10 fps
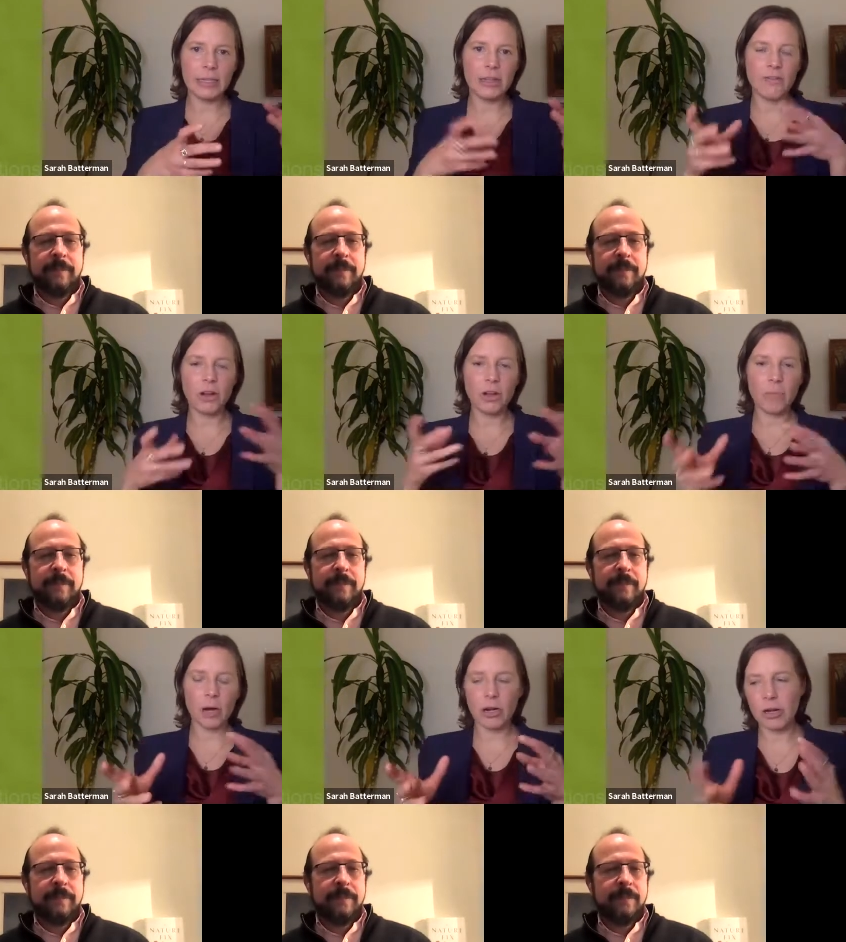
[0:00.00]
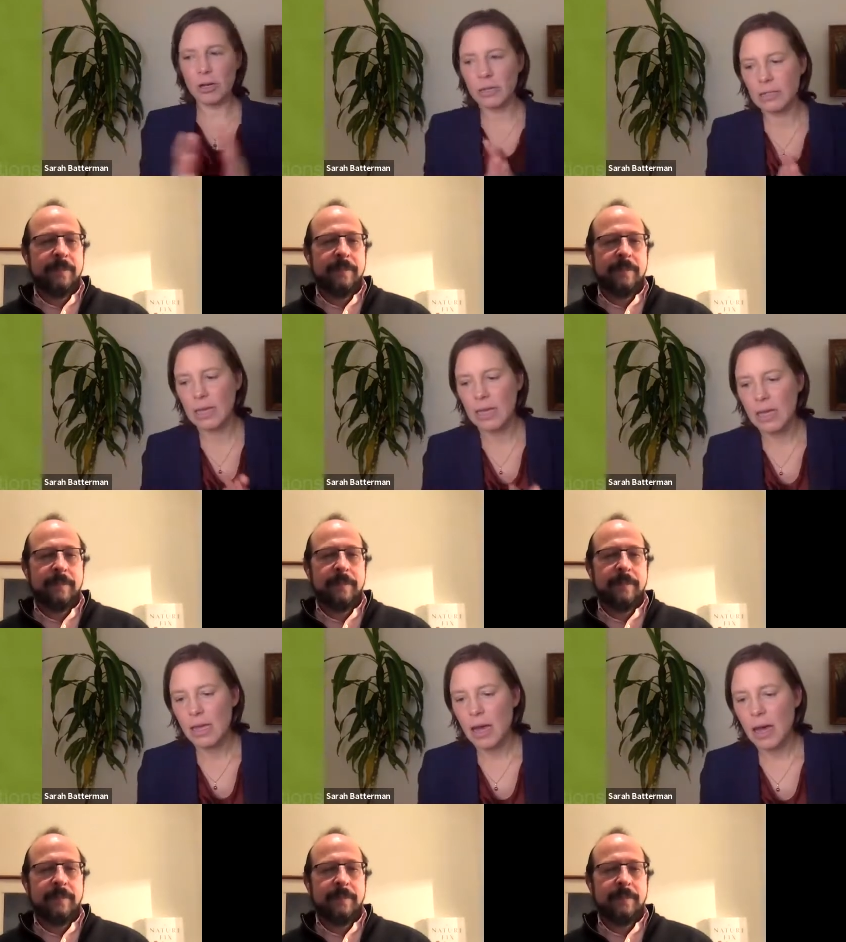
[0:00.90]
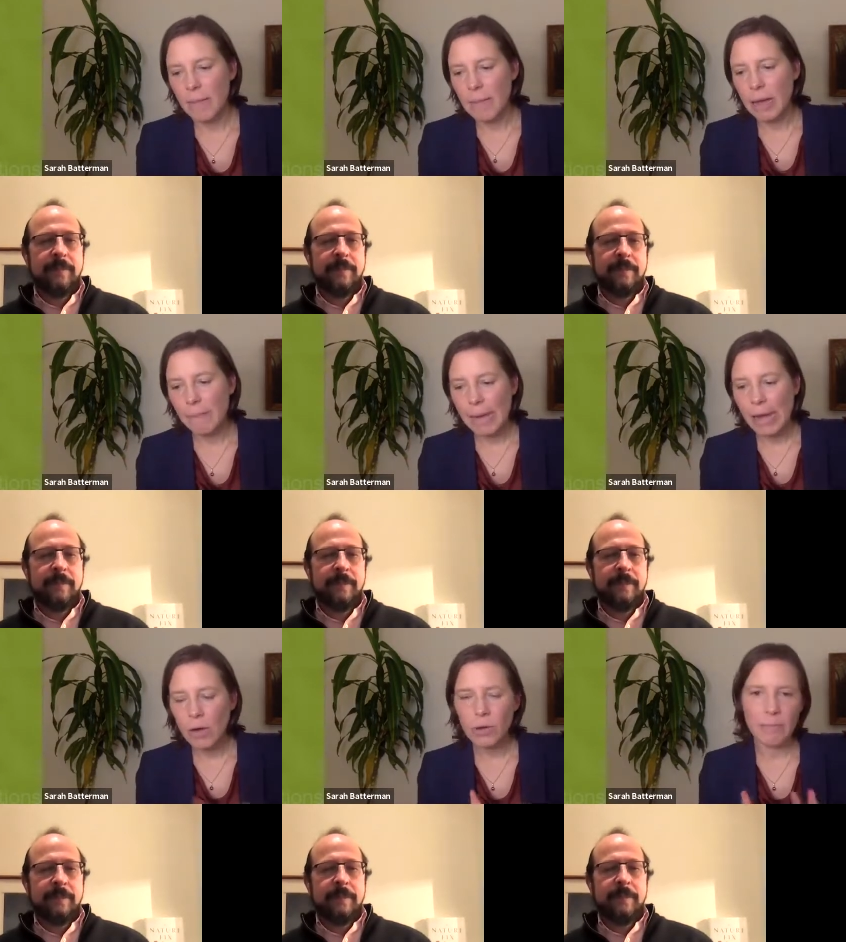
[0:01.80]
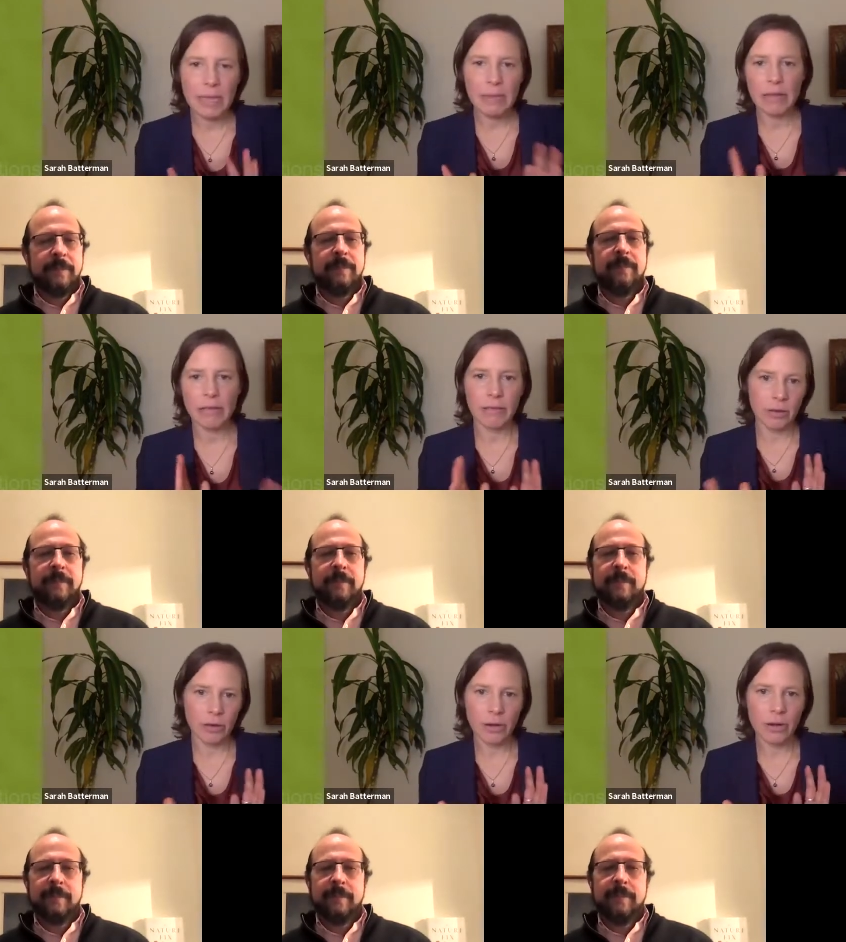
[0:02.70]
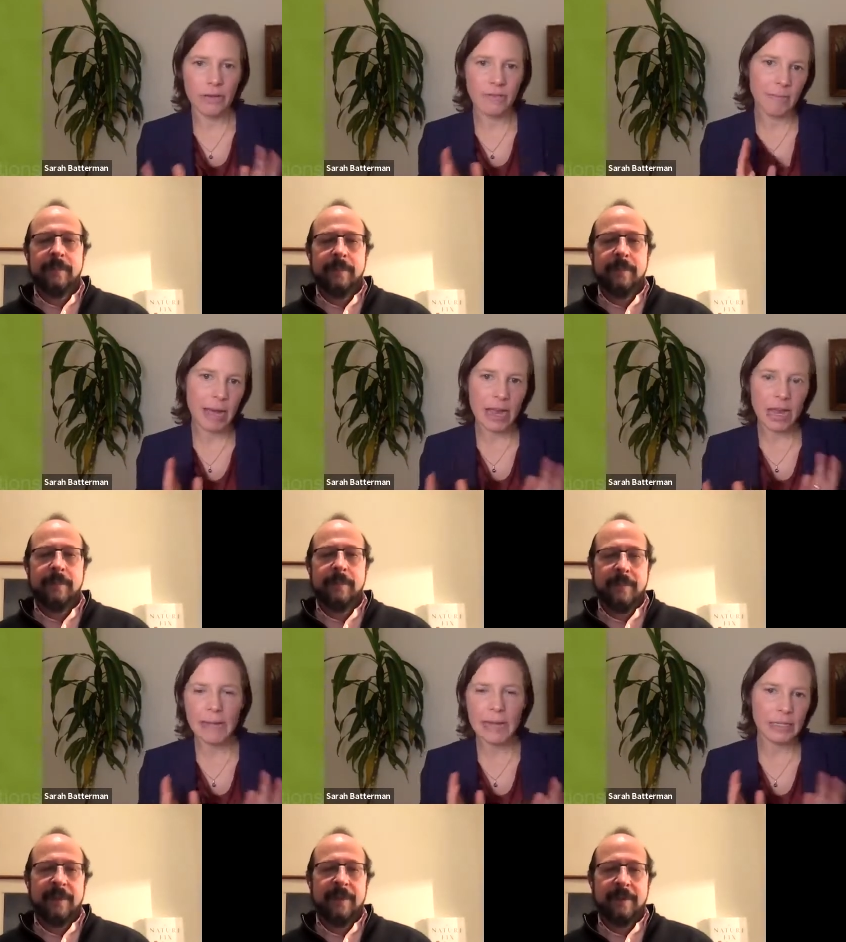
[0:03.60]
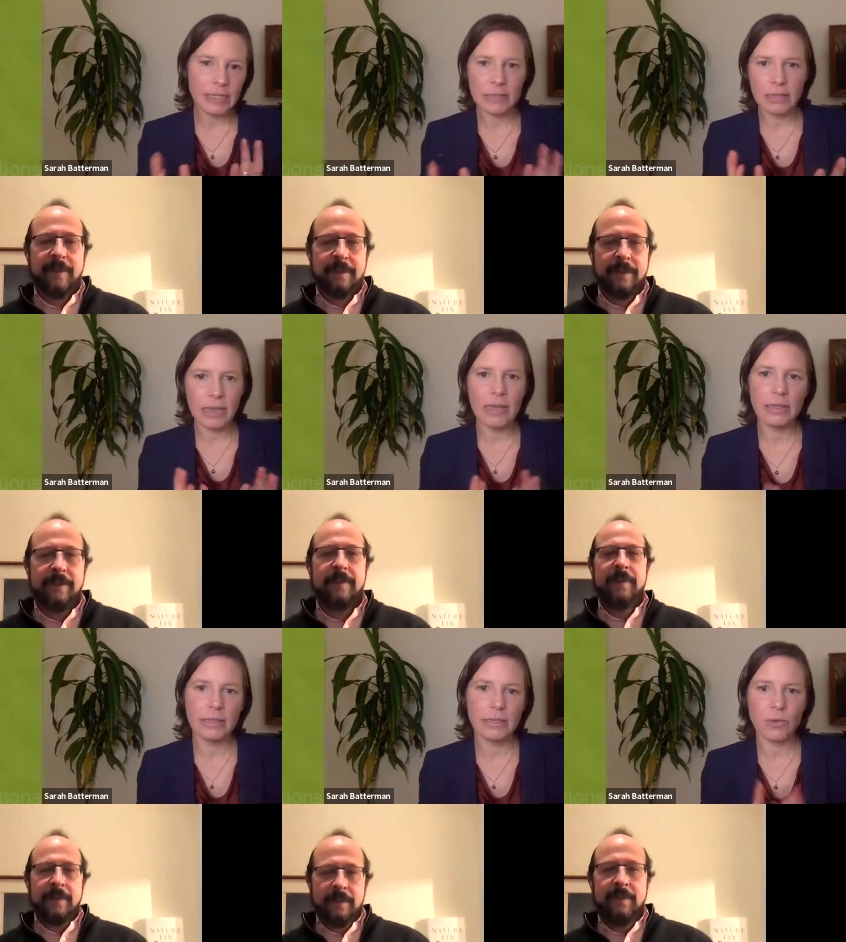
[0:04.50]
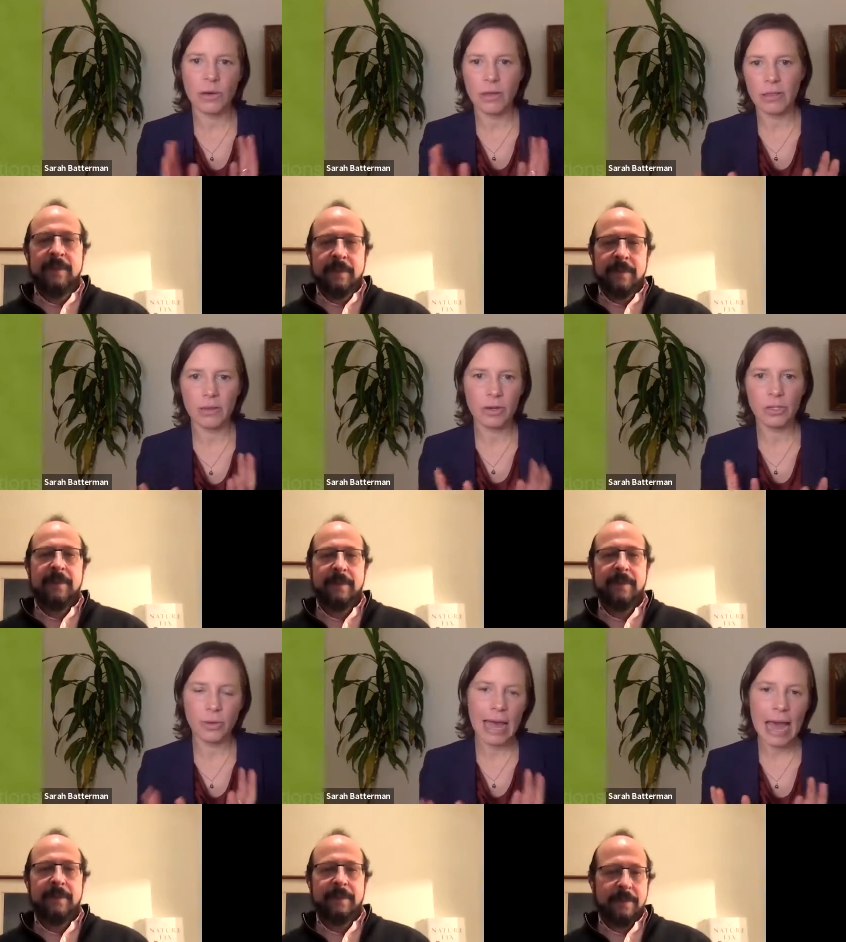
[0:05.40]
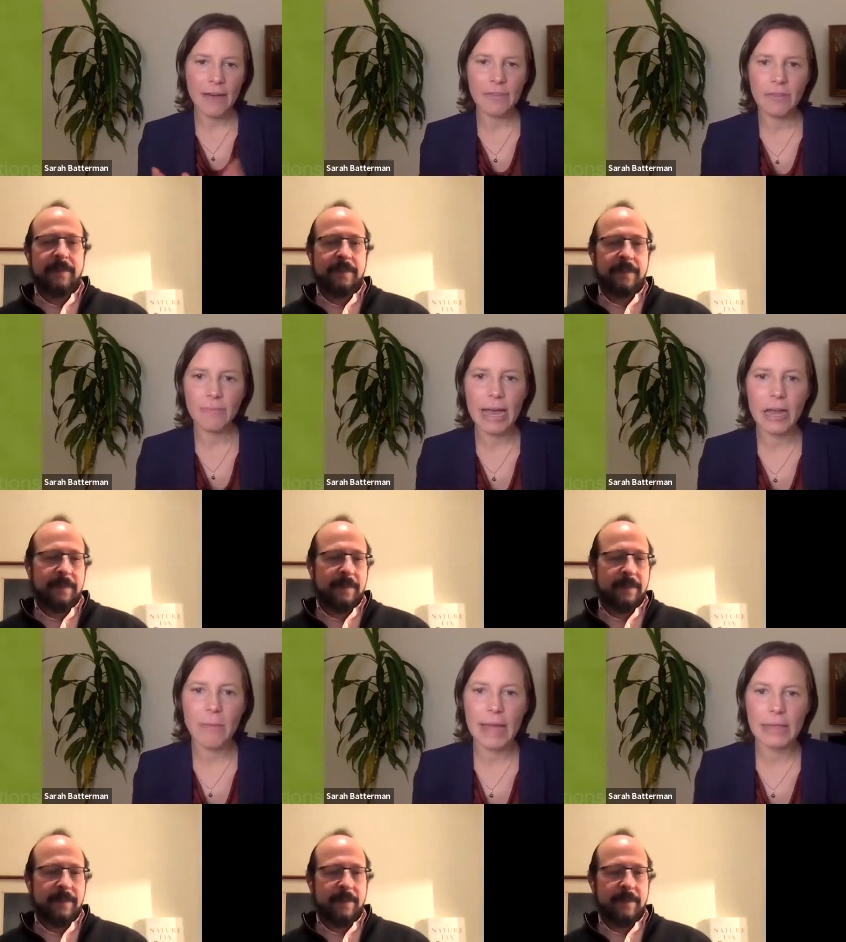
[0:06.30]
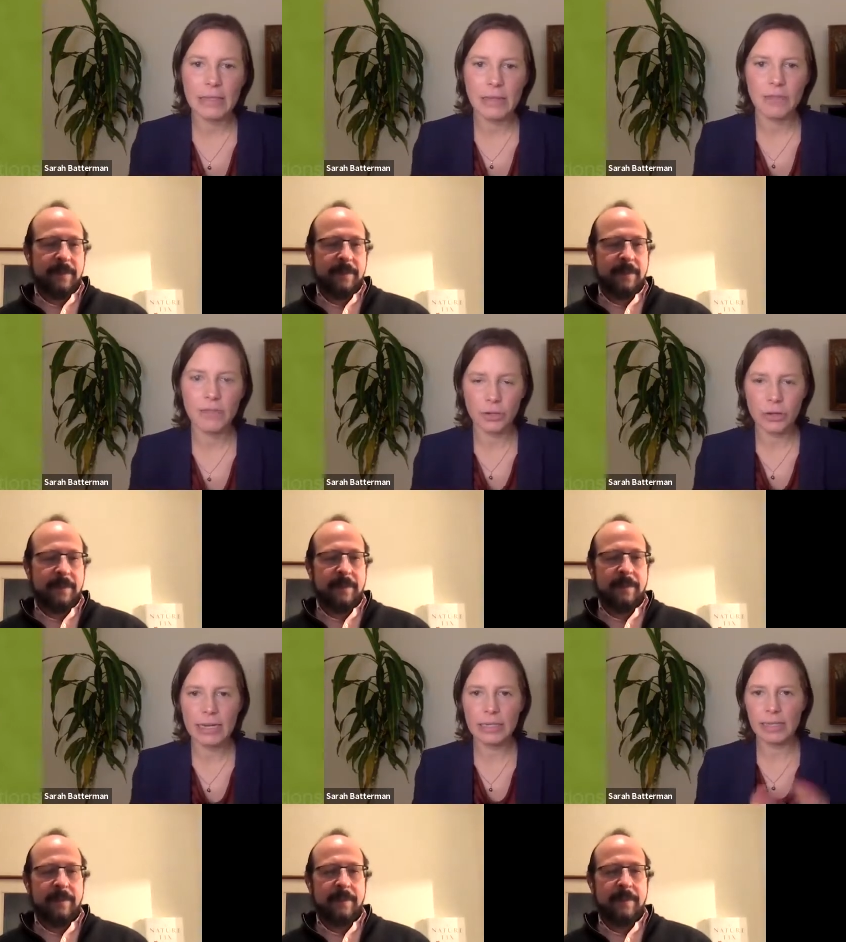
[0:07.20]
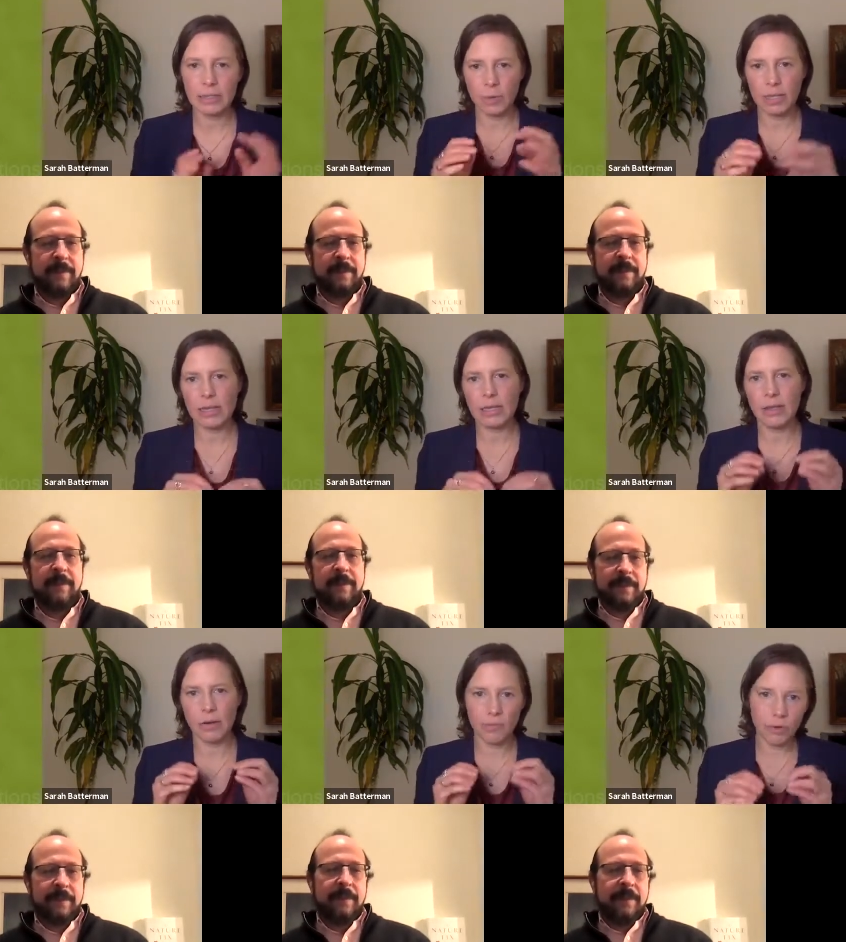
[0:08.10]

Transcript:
Speaker 1: and their fungal partners, um, about maybe a third of the biomass is, or a third to a half of the biomass of trees is within their